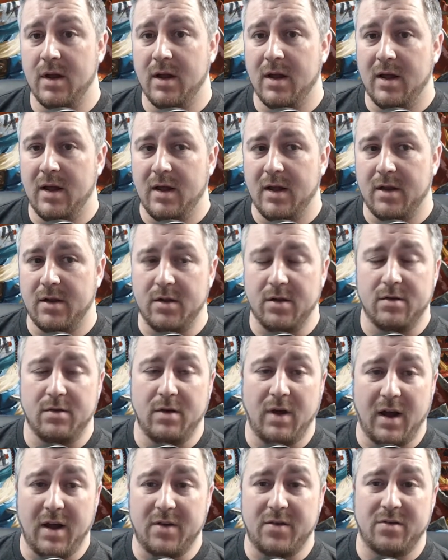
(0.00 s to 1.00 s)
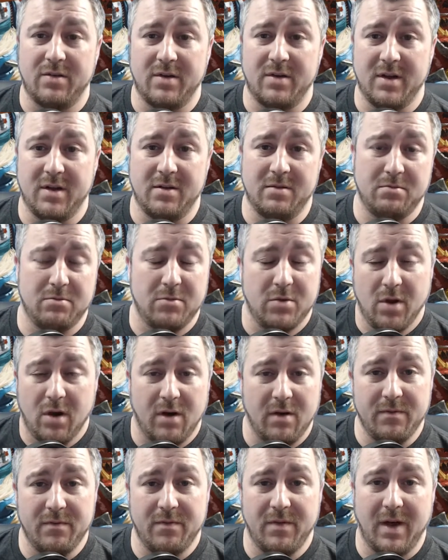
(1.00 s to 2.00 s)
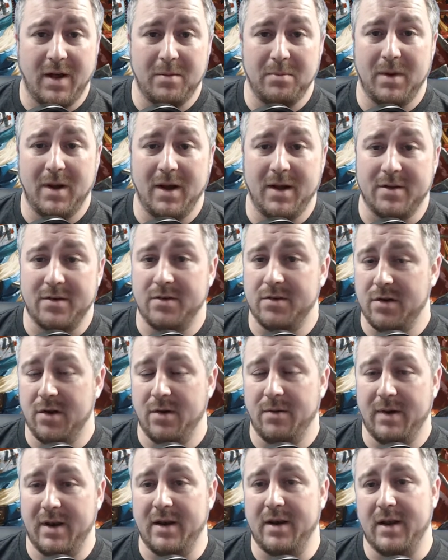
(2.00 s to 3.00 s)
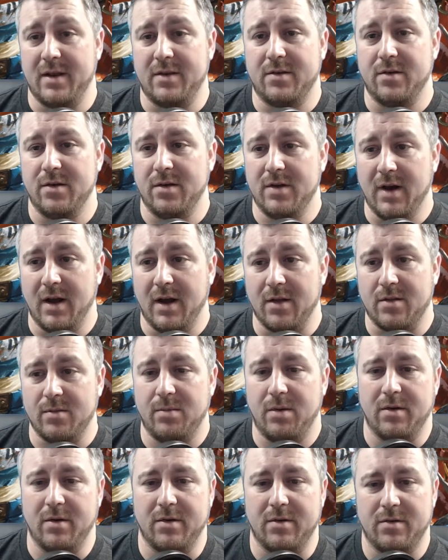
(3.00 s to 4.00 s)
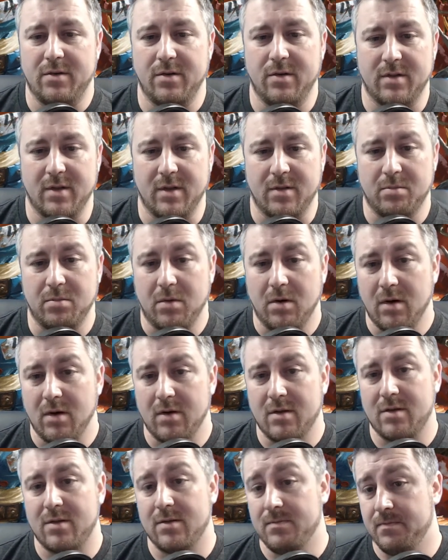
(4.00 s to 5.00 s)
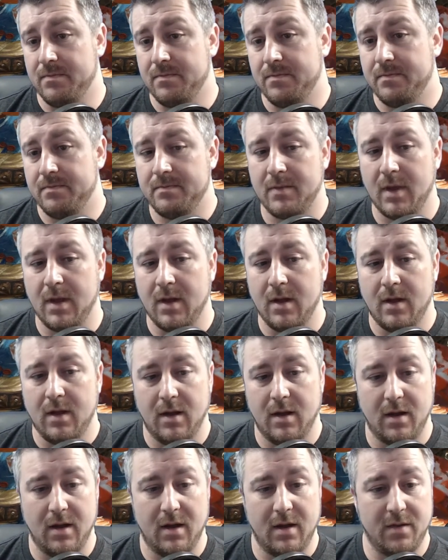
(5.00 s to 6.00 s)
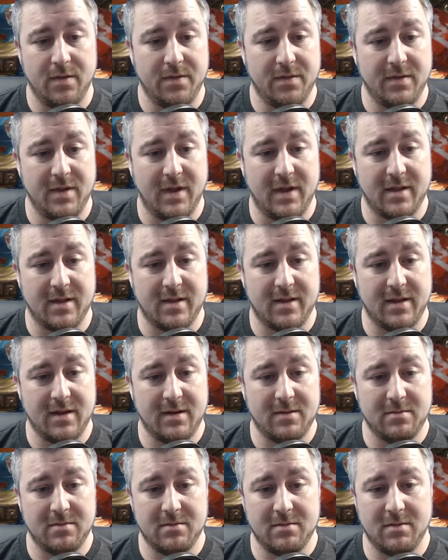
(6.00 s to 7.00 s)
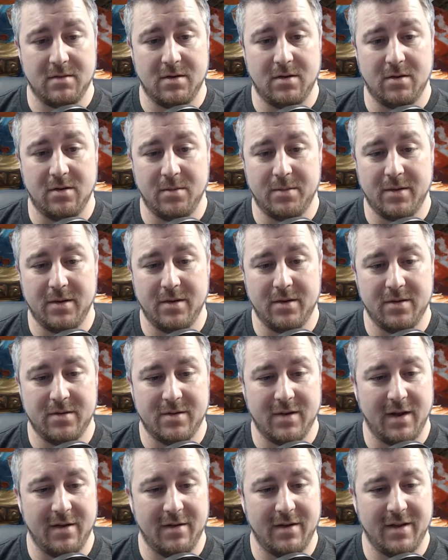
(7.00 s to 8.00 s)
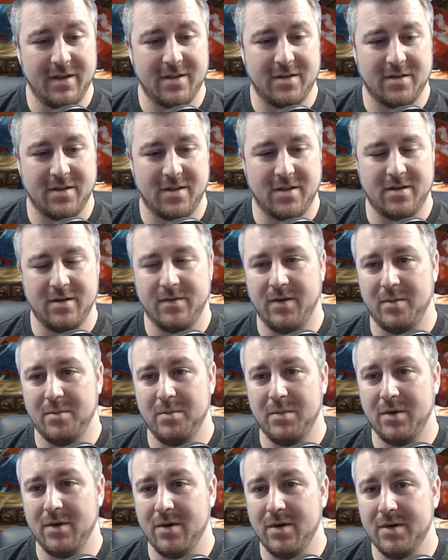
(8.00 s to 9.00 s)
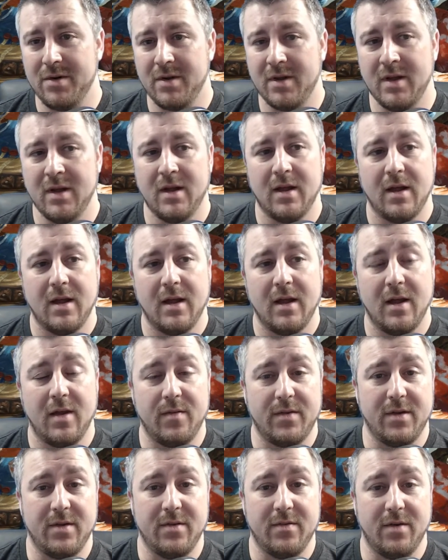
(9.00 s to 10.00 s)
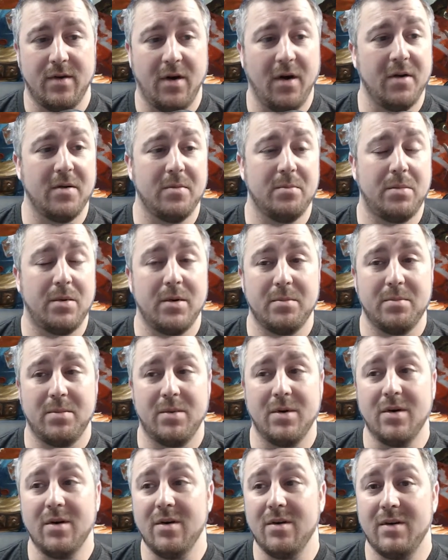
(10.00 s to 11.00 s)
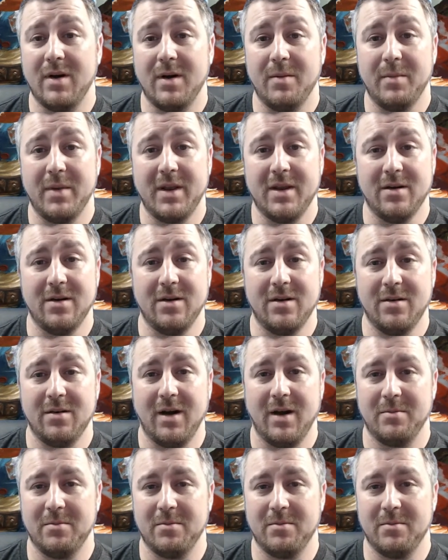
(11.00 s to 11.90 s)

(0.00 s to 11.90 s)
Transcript: you're actually not that bad doing the 2 dice opponent chooses blocks. And that's it. Hope you take this stuff on board. If you've ordered Blood Bowl, let me know. I'm